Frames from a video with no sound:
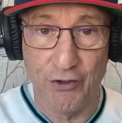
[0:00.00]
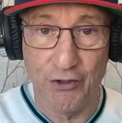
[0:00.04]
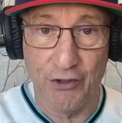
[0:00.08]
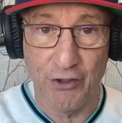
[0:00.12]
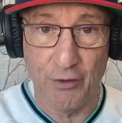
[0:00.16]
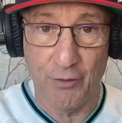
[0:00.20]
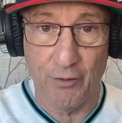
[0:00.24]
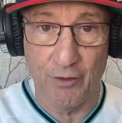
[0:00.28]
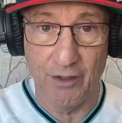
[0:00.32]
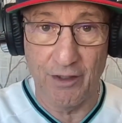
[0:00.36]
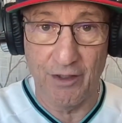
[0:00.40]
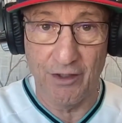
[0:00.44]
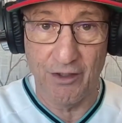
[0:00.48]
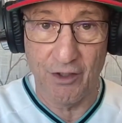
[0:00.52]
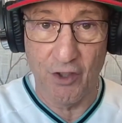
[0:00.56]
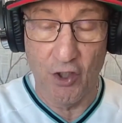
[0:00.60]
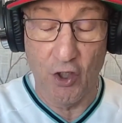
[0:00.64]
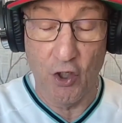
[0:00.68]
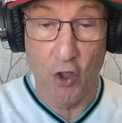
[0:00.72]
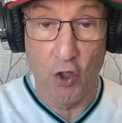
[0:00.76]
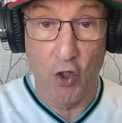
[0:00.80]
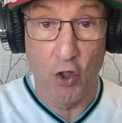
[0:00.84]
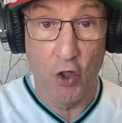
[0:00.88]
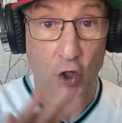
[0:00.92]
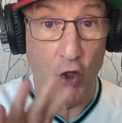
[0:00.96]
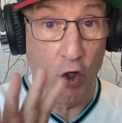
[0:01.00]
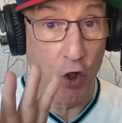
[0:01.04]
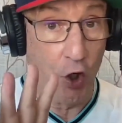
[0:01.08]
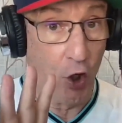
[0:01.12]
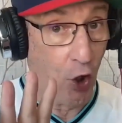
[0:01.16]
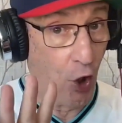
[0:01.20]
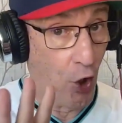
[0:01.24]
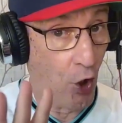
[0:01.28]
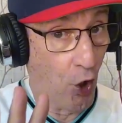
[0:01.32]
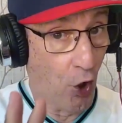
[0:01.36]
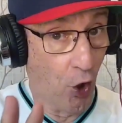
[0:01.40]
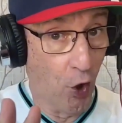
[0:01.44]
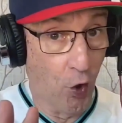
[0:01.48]
Series,
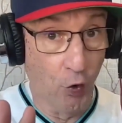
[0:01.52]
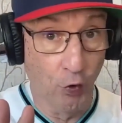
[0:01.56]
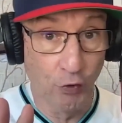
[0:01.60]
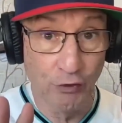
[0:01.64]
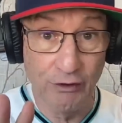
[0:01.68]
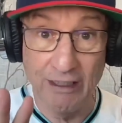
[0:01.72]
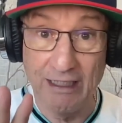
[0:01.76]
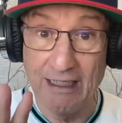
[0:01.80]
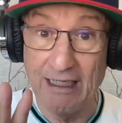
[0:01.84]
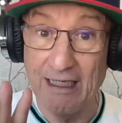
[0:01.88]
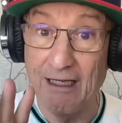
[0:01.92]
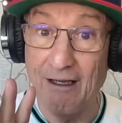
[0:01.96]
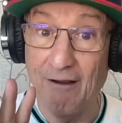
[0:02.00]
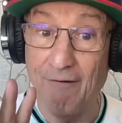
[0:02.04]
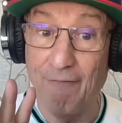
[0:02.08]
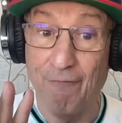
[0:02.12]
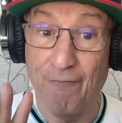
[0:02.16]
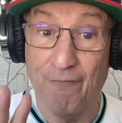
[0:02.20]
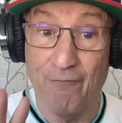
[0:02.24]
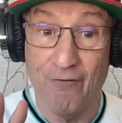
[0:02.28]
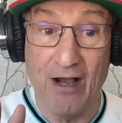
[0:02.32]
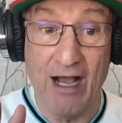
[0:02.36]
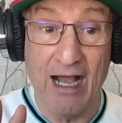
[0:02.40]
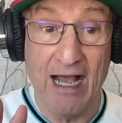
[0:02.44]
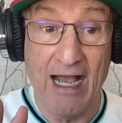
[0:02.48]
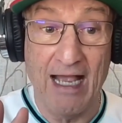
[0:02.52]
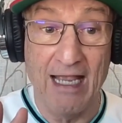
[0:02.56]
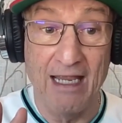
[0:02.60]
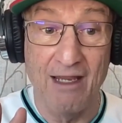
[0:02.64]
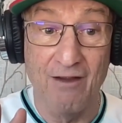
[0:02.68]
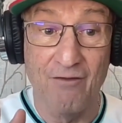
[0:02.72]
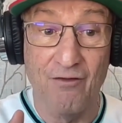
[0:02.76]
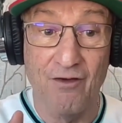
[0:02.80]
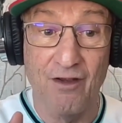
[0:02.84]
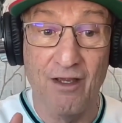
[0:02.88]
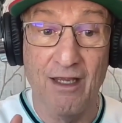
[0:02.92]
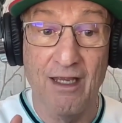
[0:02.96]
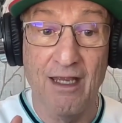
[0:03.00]
only
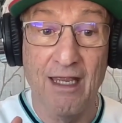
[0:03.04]
5.